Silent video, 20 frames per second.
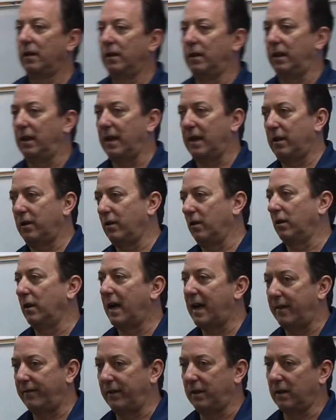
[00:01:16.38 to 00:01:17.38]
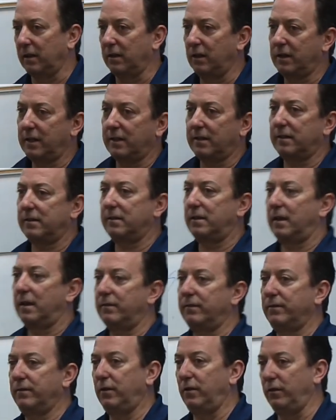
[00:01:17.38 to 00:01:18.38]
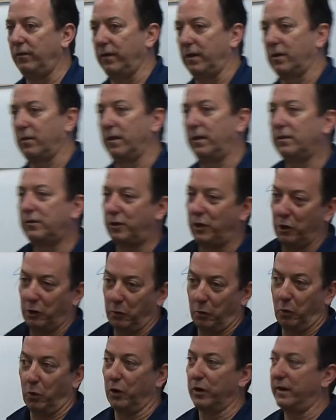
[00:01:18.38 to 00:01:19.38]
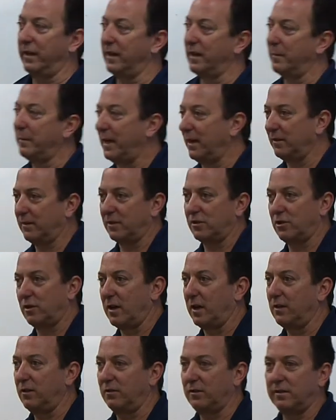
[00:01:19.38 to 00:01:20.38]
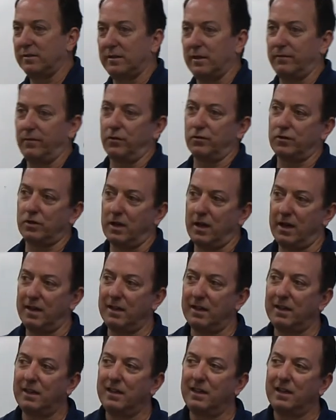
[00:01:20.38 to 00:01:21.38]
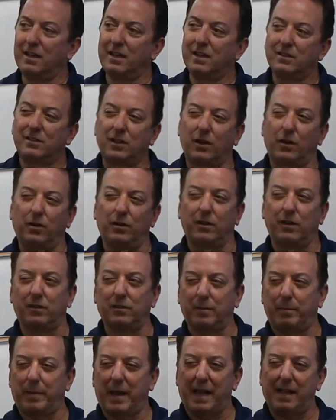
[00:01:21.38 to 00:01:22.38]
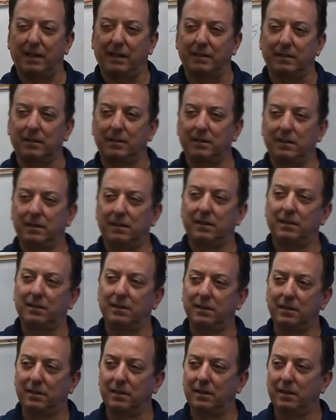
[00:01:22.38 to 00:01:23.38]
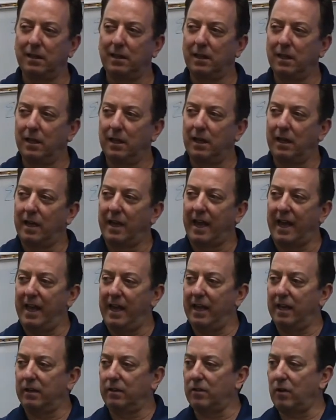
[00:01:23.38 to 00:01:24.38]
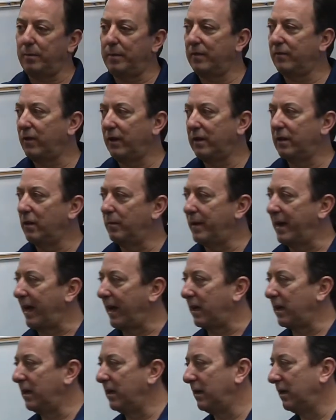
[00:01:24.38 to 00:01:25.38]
the editor having to look at the stuff, you've increased your worrying about that you're not using stuff you shot. So there's a balance. And don't be afraid to go back.